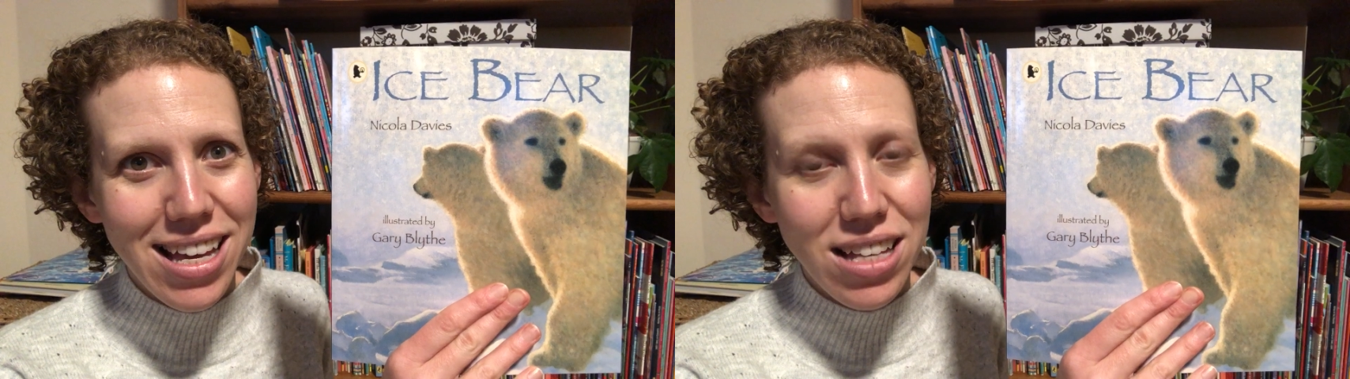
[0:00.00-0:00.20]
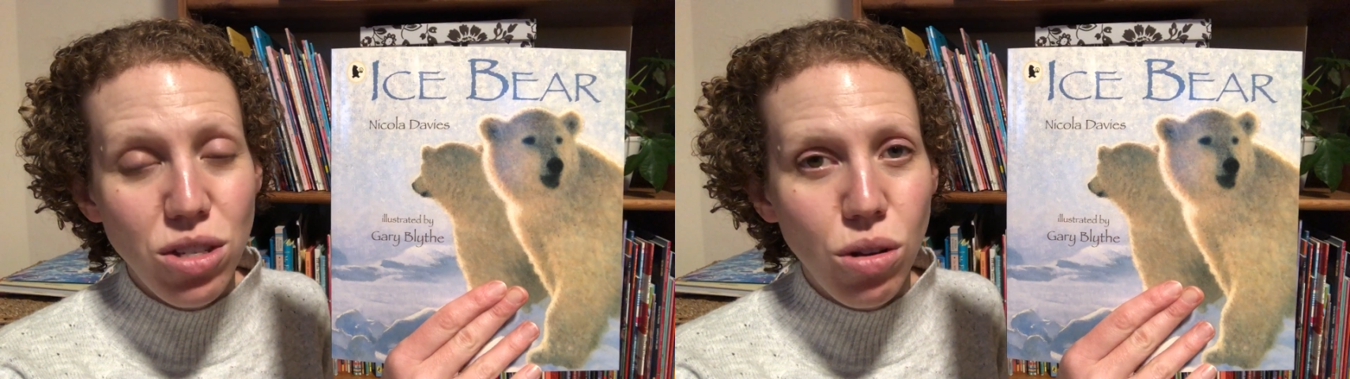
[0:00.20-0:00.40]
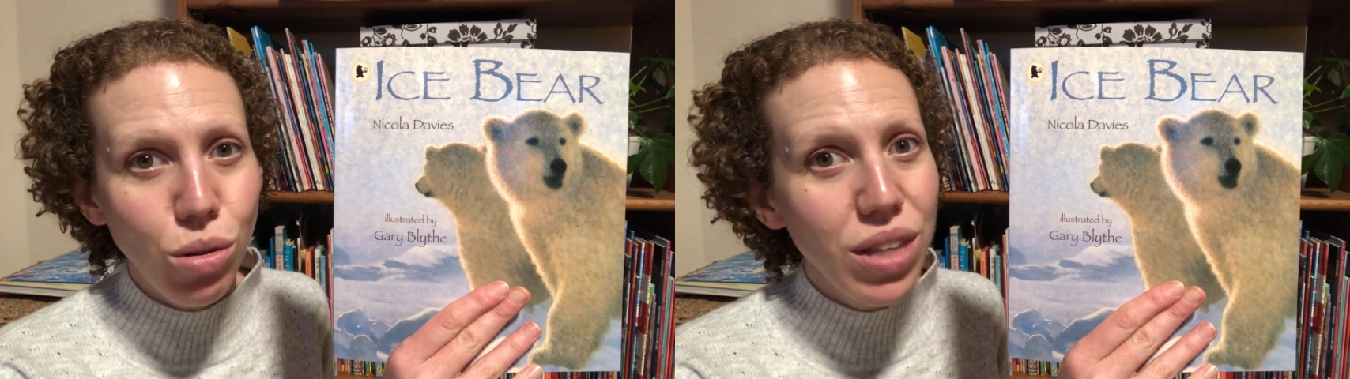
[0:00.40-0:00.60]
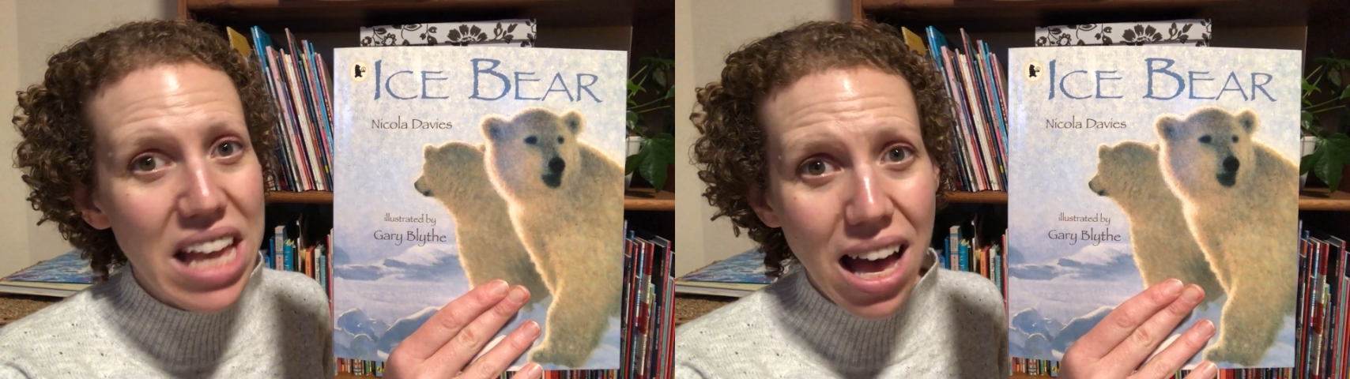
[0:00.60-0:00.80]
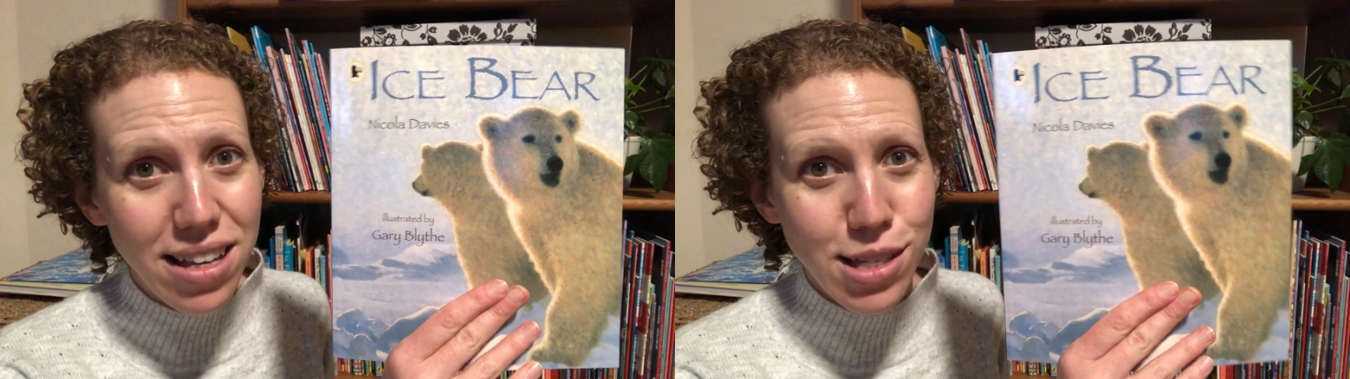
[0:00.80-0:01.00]
It's called The
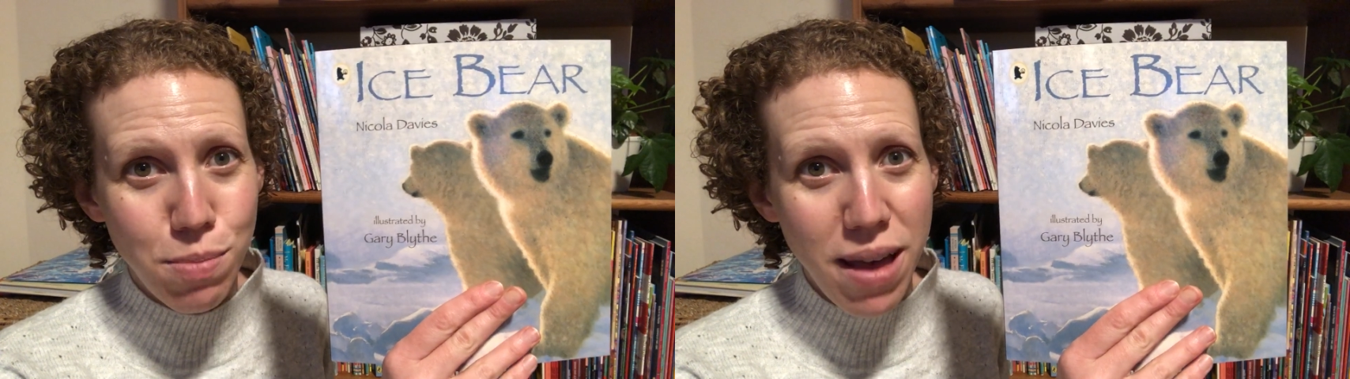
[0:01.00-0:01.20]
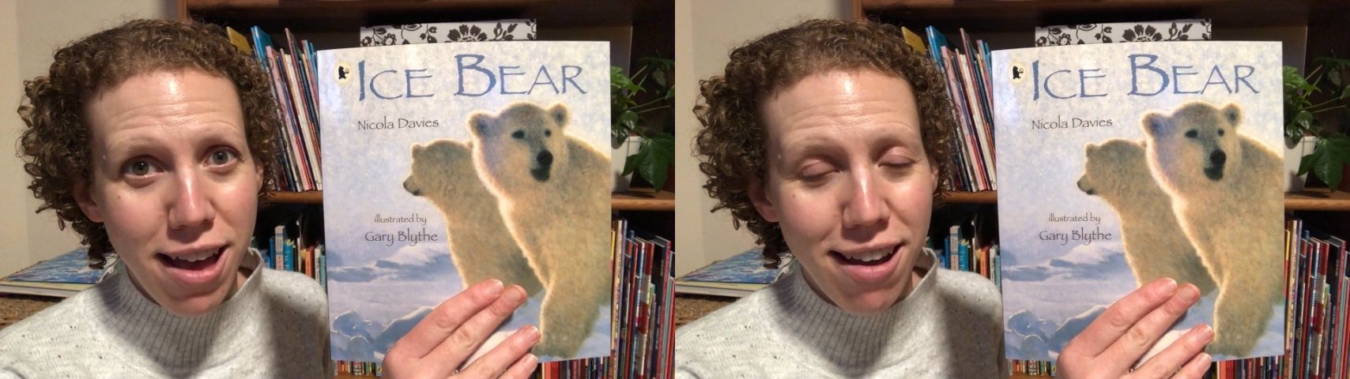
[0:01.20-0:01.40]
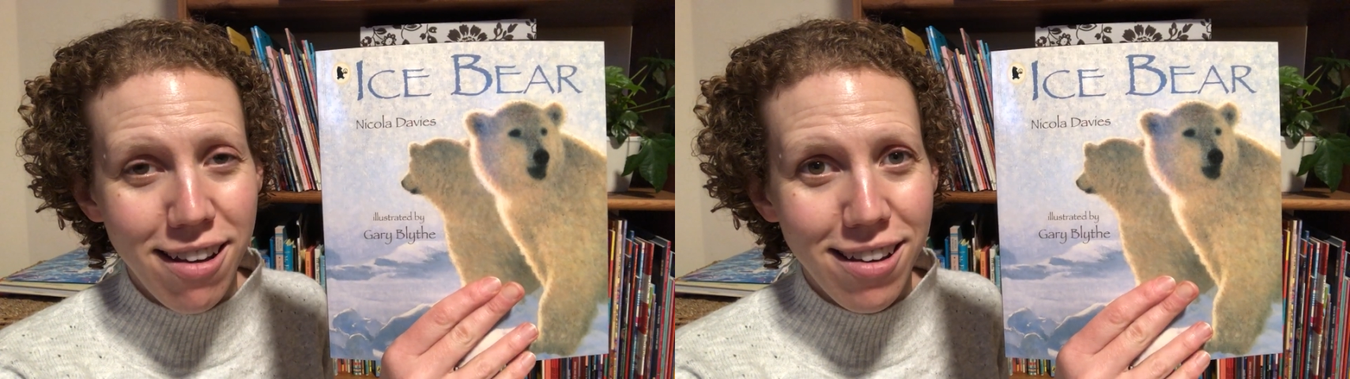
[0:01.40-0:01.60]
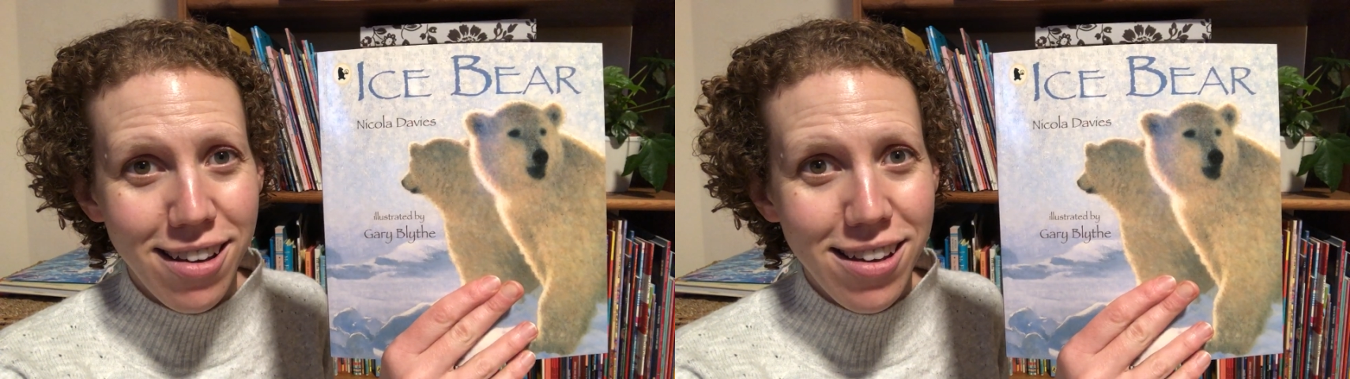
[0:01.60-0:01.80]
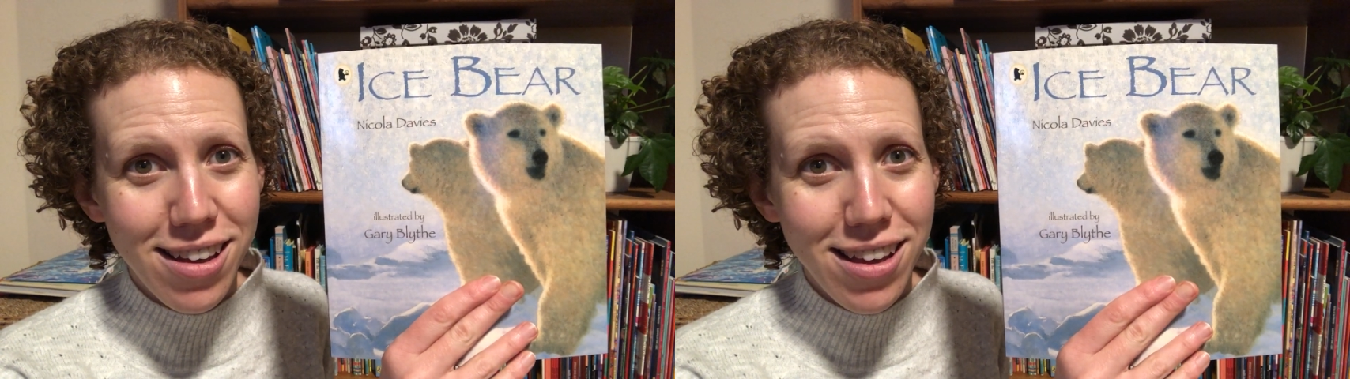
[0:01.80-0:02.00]
Ice Bear.
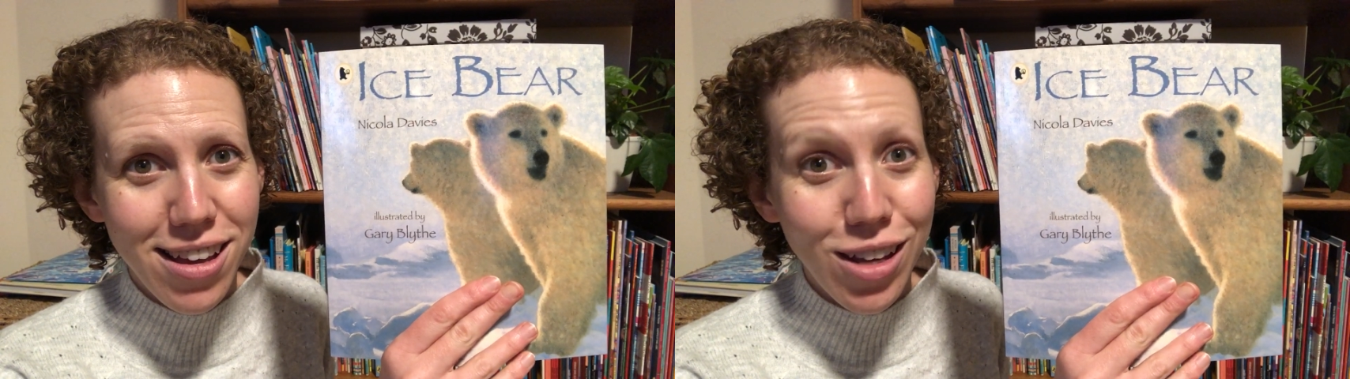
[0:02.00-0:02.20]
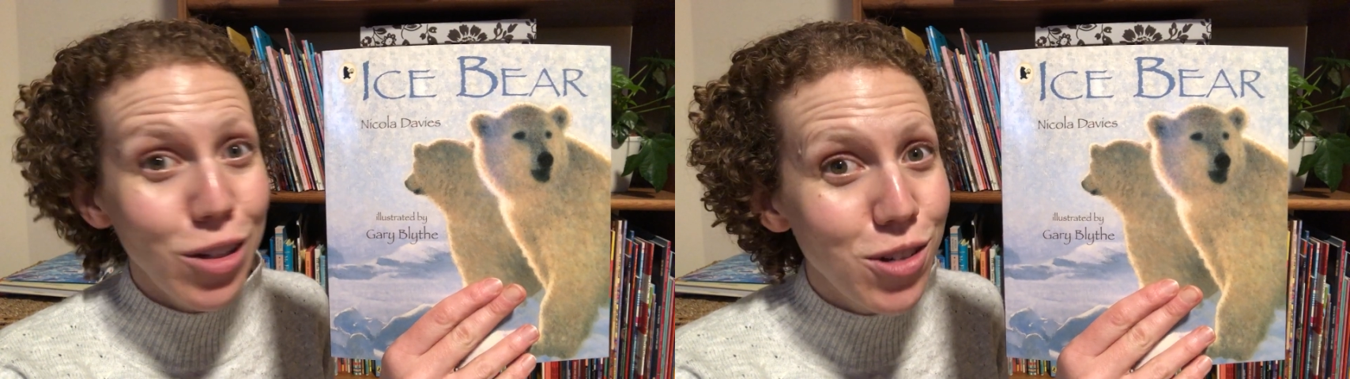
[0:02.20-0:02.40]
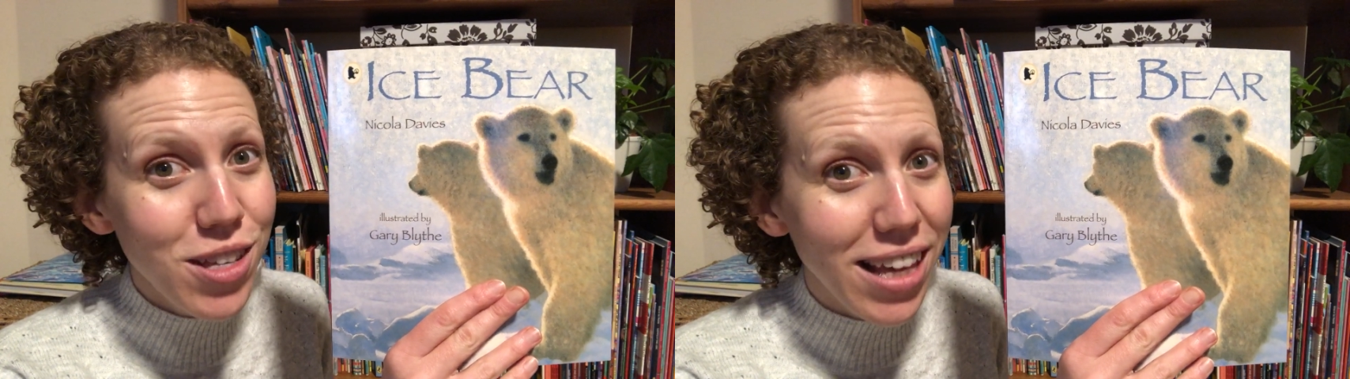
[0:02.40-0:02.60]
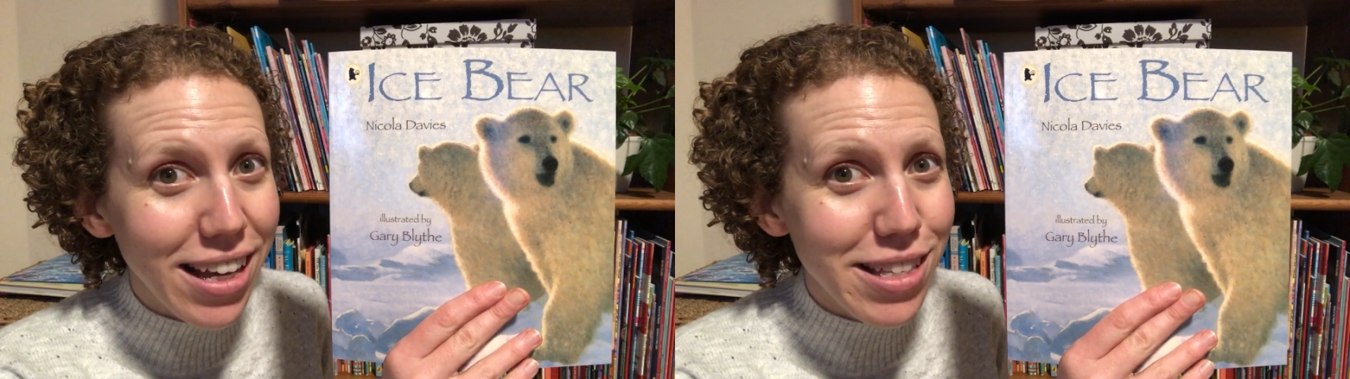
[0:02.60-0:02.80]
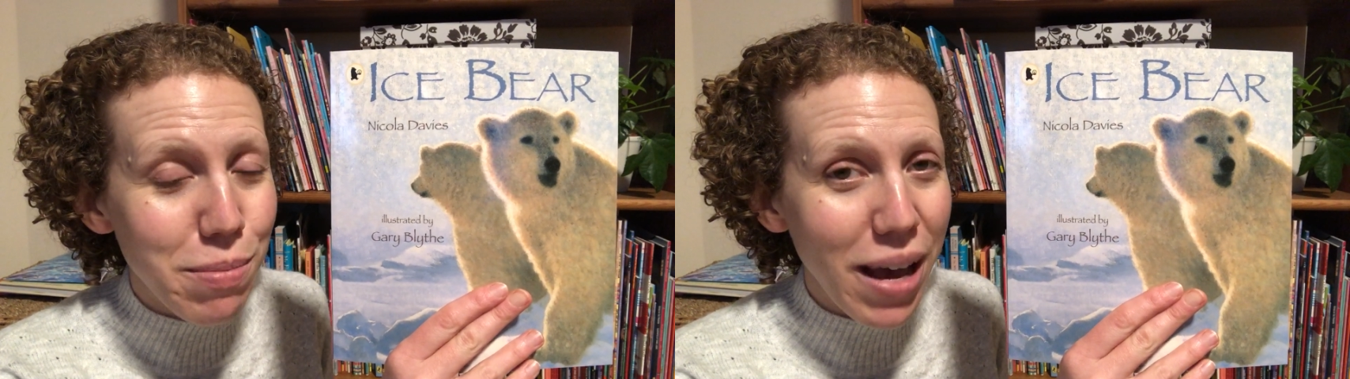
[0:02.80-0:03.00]
Who do you think
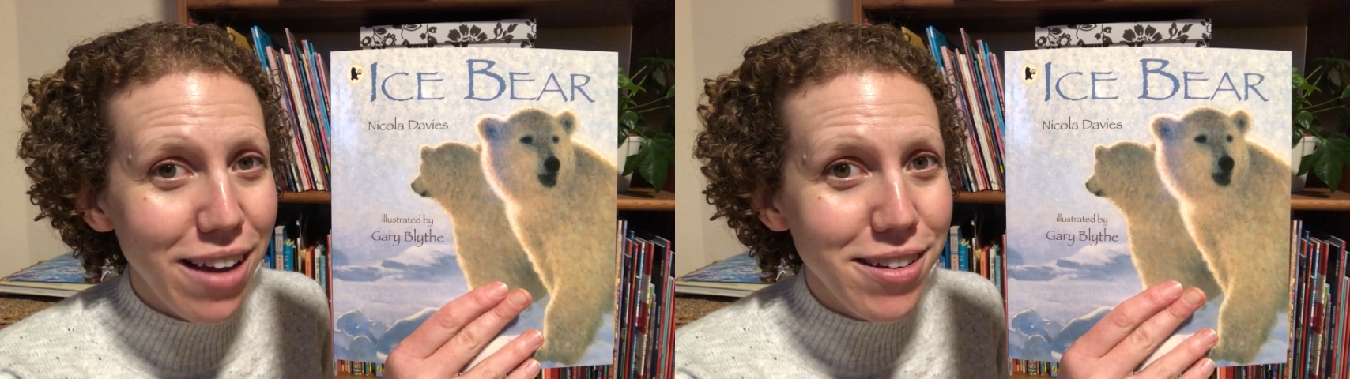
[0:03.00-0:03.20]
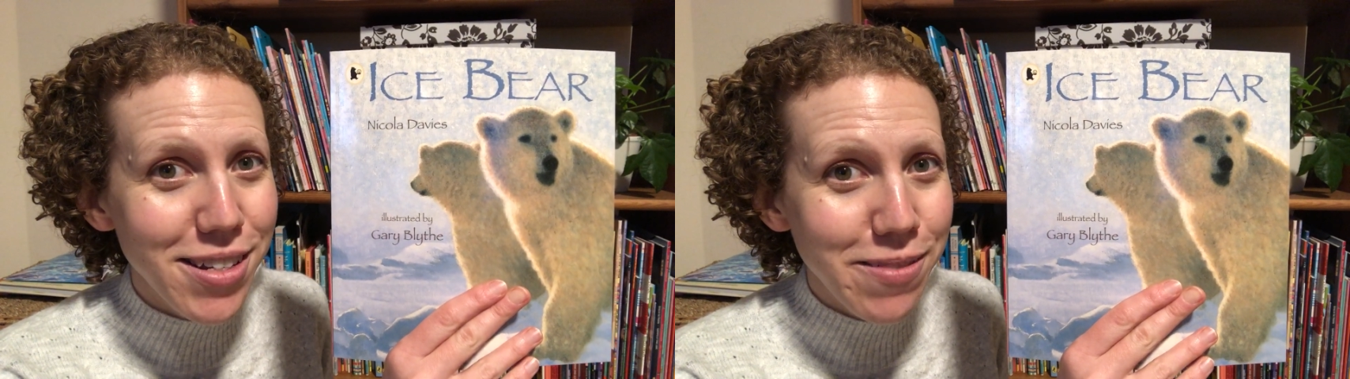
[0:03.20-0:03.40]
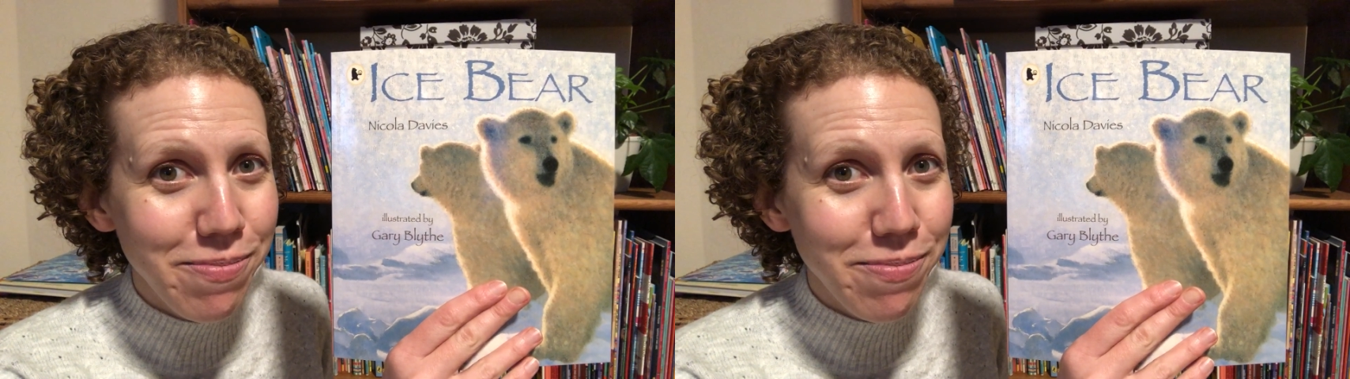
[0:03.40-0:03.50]
it's about?